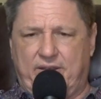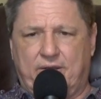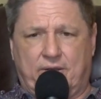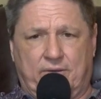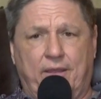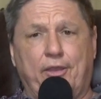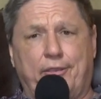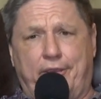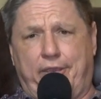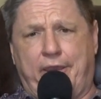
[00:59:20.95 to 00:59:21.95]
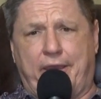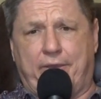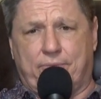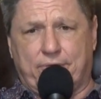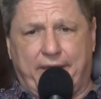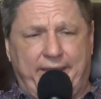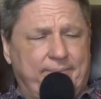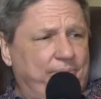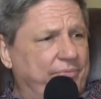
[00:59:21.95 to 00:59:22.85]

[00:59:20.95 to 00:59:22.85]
you know. yeah, right.